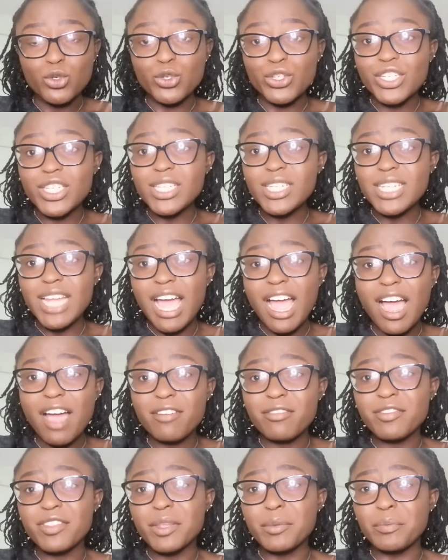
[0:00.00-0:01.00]
to just
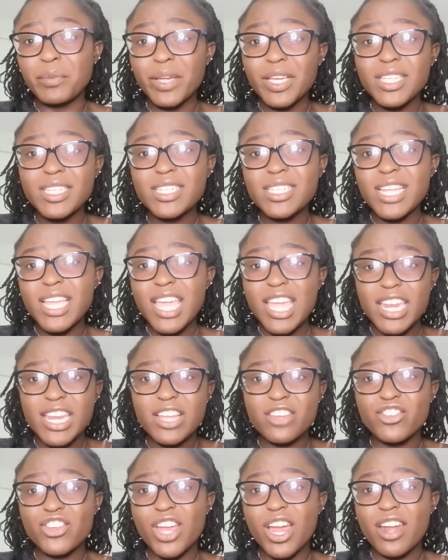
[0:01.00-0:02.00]
have the best
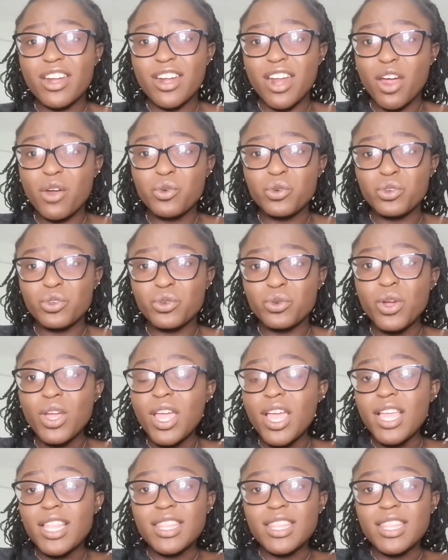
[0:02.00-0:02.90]
energy around you.